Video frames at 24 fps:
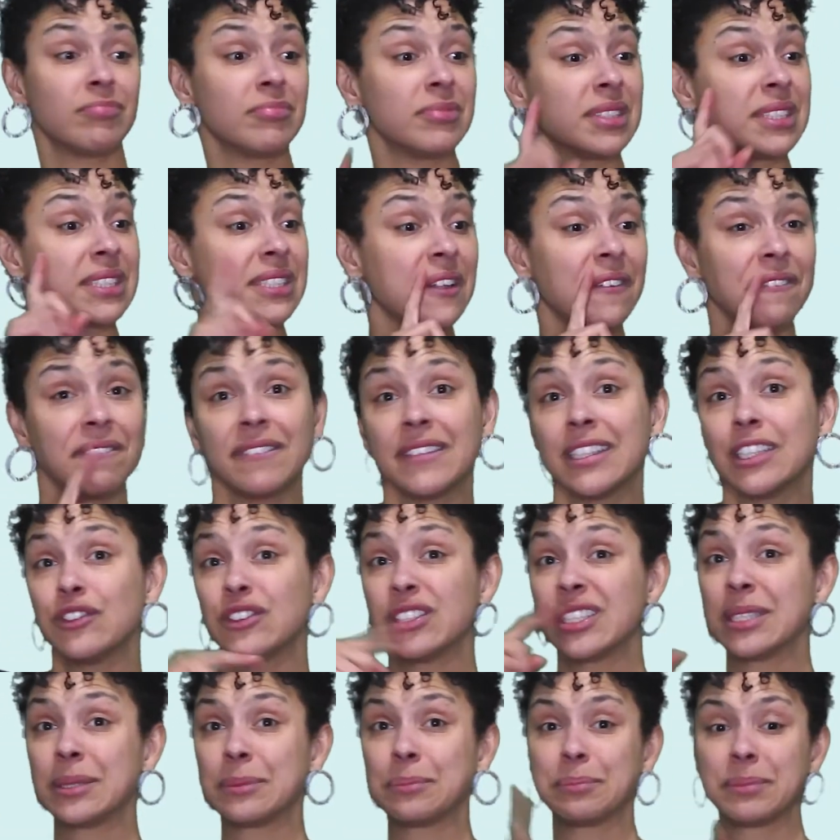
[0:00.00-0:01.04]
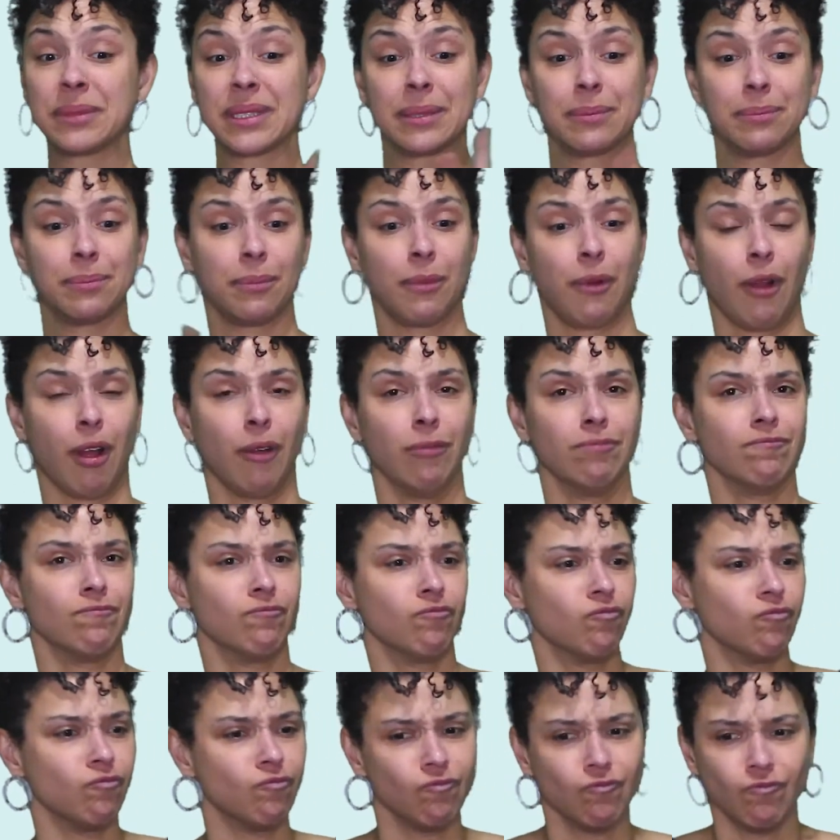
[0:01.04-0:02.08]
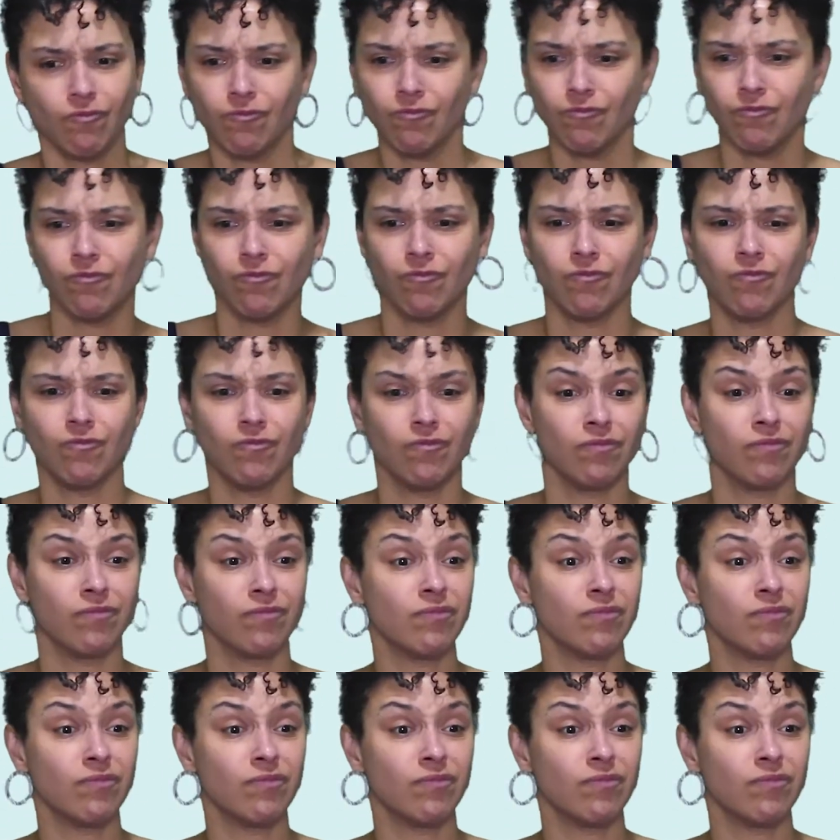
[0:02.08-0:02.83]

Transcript: to effectively facilitate communication